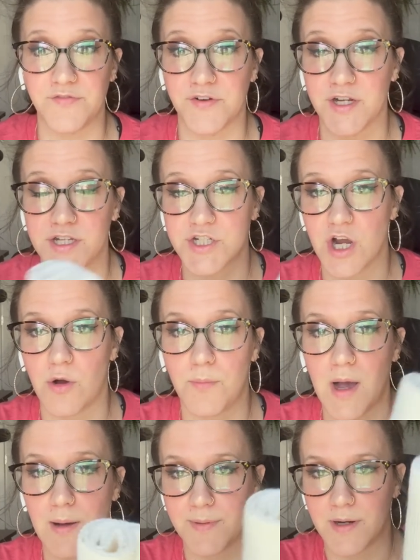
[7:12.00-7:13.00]
footage, I'll
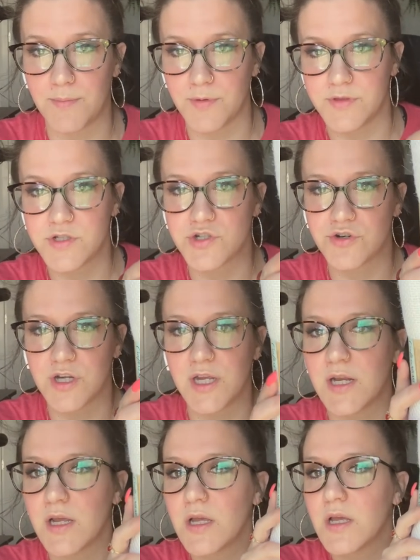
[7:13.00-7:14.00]
pop it up on the
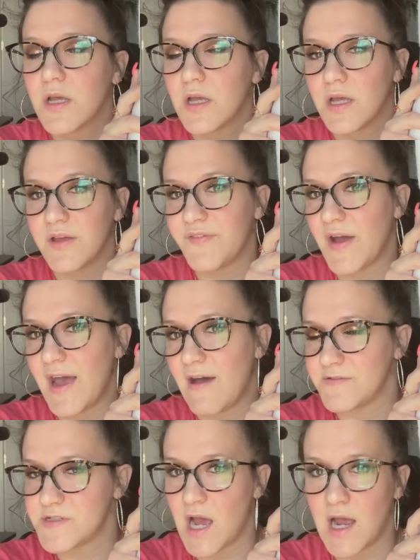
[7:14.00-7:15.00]
screen if I
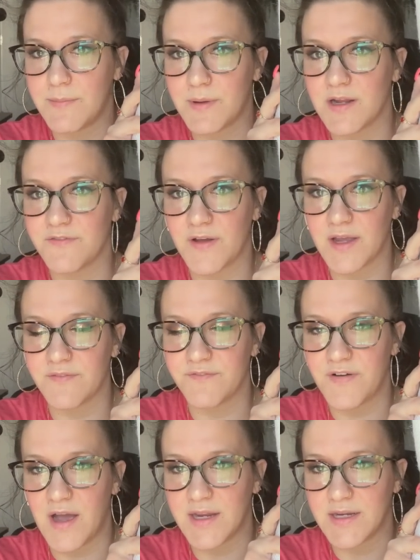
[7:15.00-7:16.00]
have time and if I can
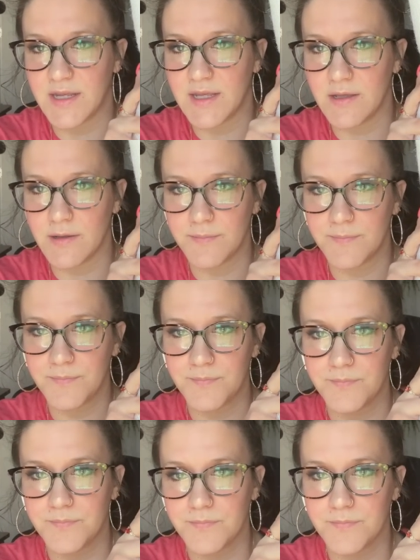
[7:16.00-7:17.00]
find it.
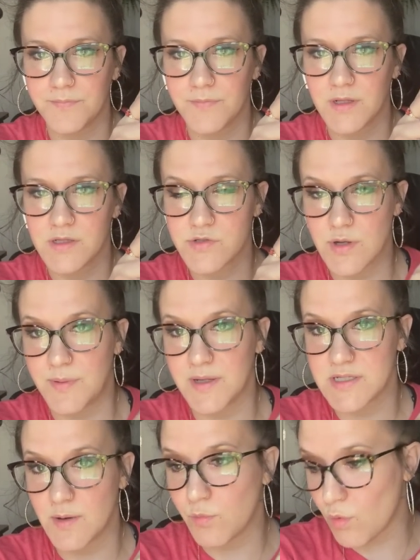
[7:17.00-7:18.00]
So I
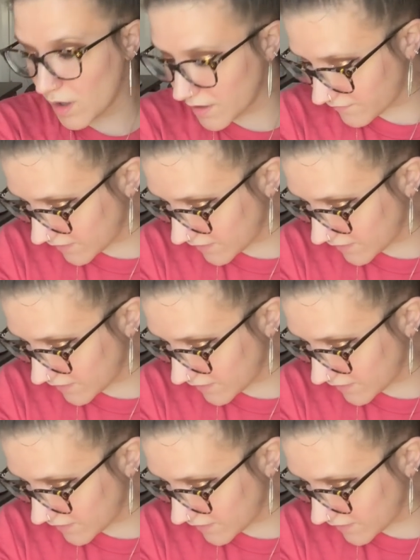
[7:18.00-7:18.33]
picked up one of